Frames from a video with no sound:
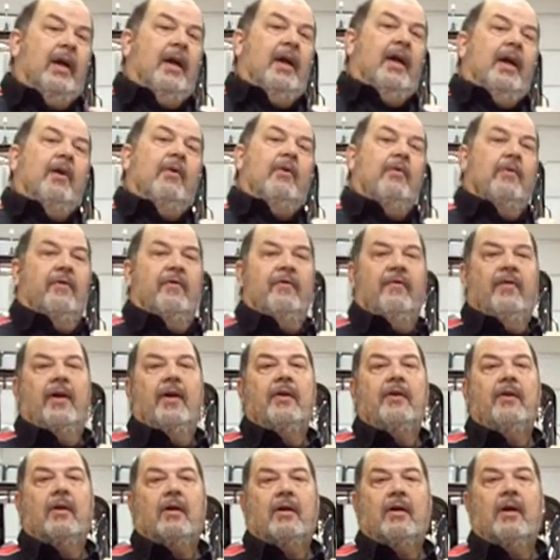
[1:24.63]
Okay, we
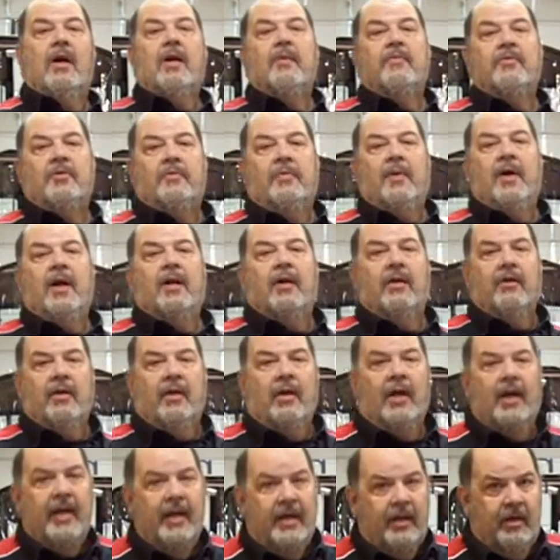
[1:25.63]
found our calm spot on
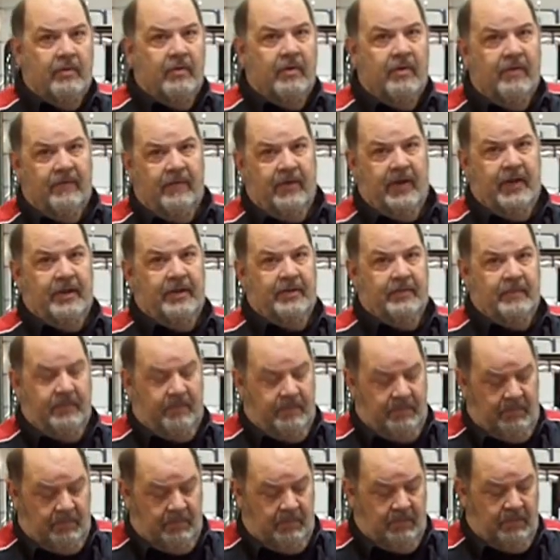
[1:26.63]
the lake. You want to find as
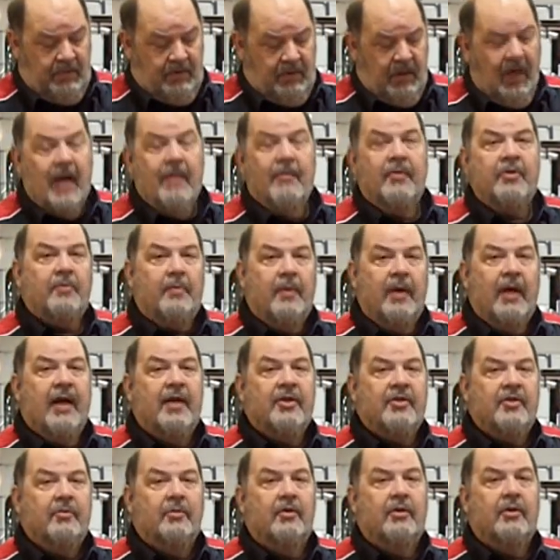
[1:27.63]
calm as
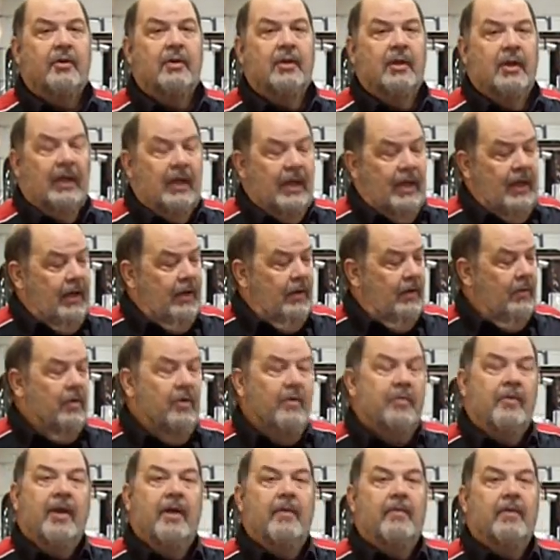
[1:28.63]
possible.
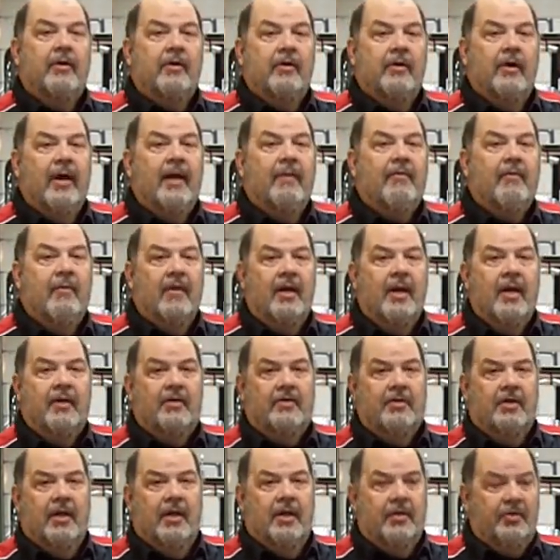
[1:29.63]
You want to be able to have
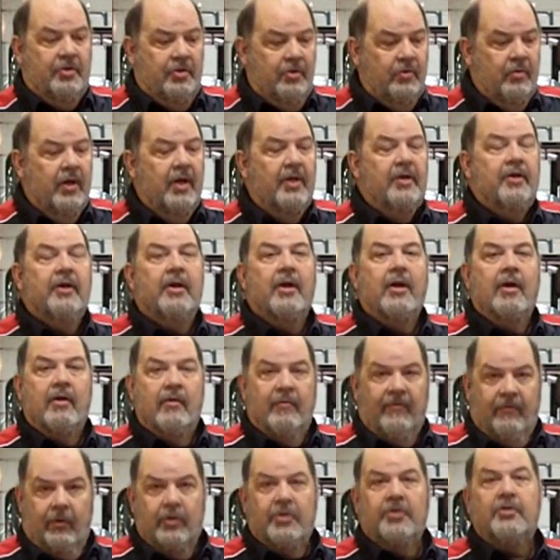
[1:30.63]
about a
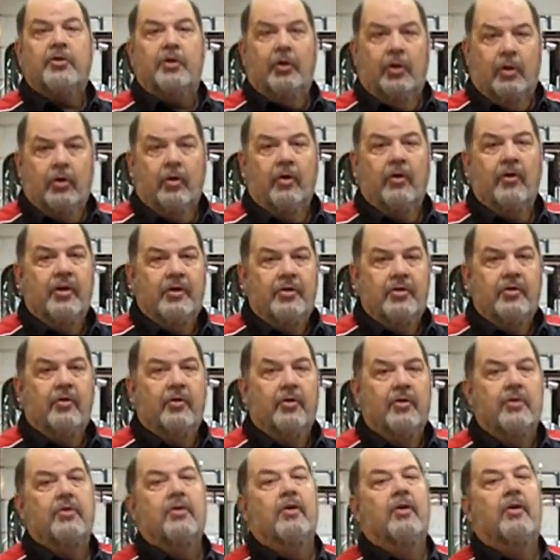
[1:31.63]
200-foot circle that
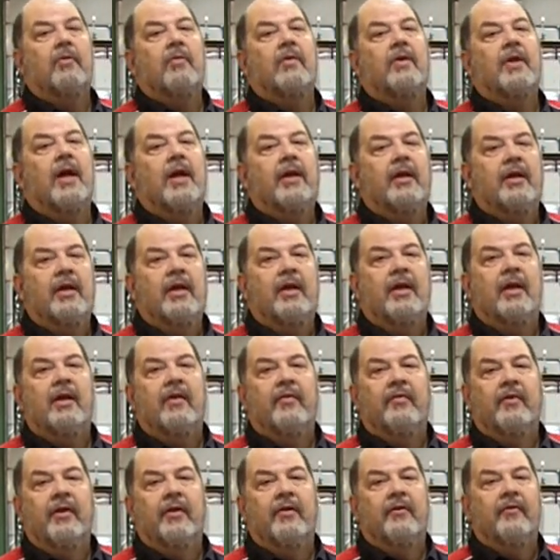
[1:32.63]
you can turn without any
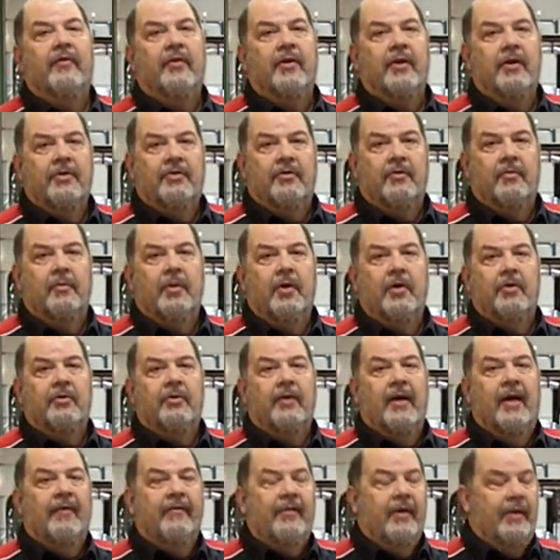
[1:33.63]
kind of interference or
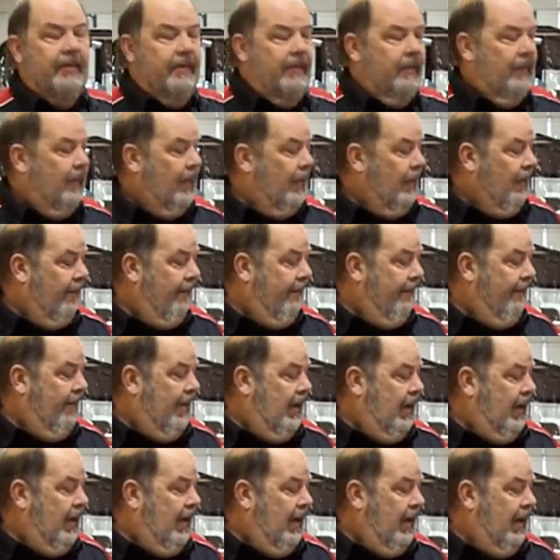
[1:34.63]
boat traffic.
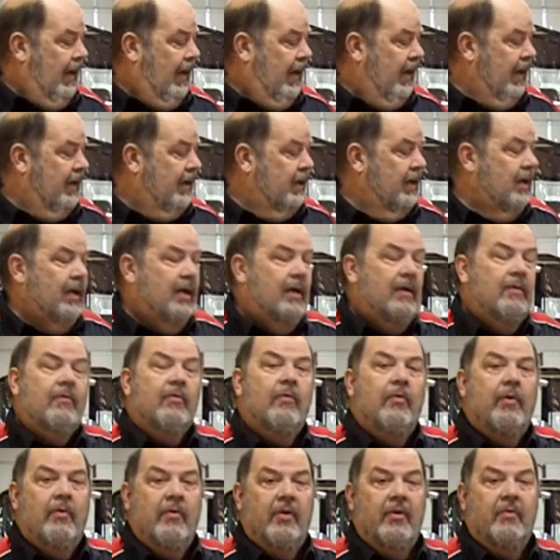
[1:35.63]
And
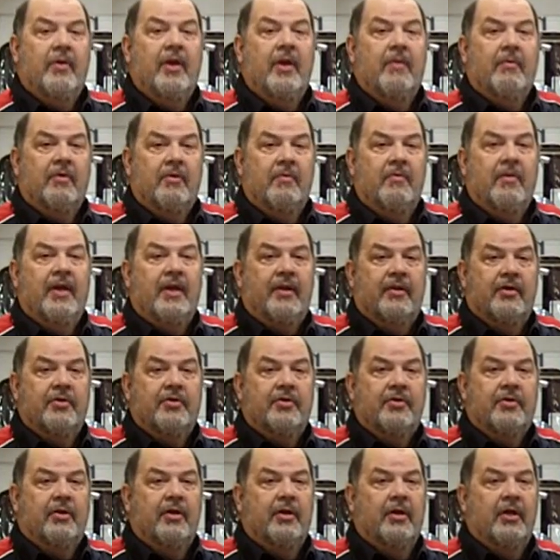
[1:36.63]
we want to be able to make
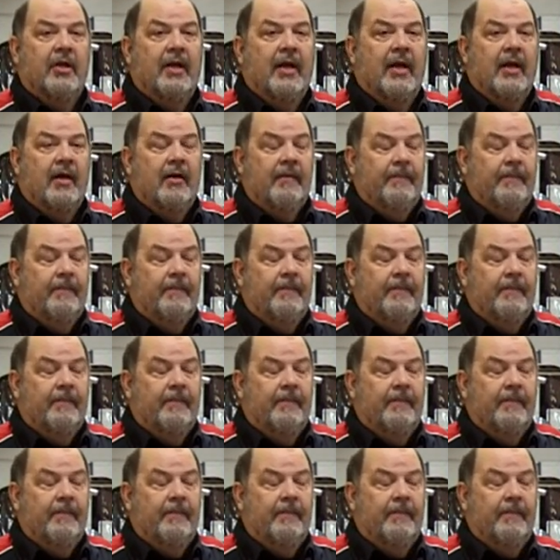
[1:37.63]
this turn.